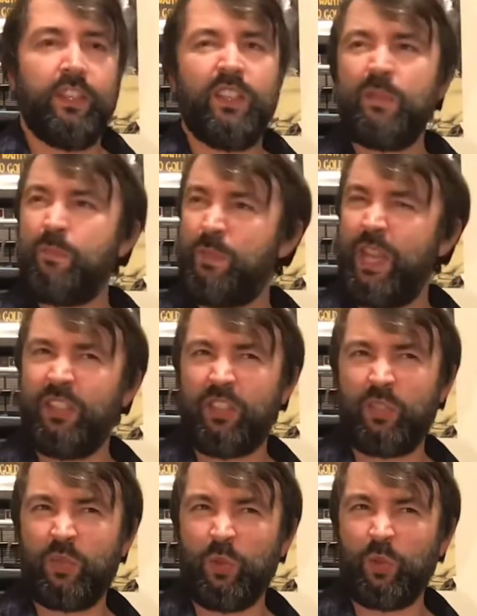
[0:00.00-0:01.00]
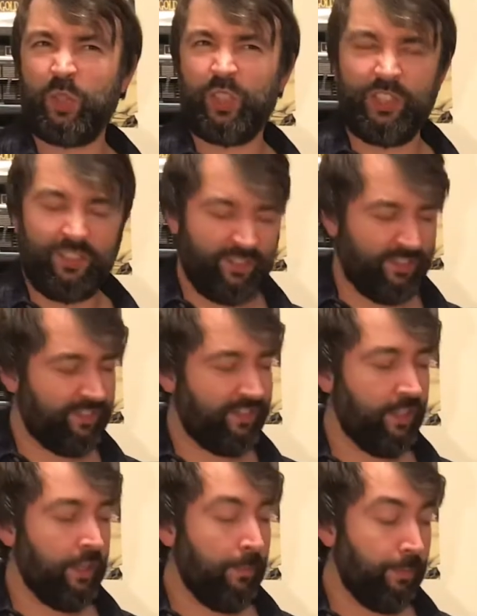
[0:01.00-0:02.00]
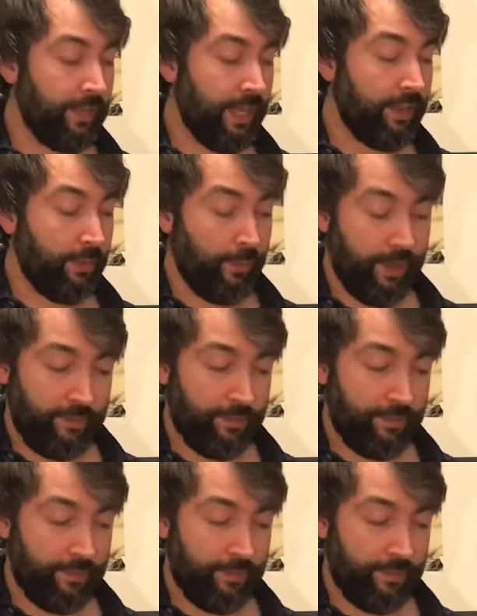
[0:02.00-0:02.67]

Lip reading: bit of distortion. But yeah, the riff.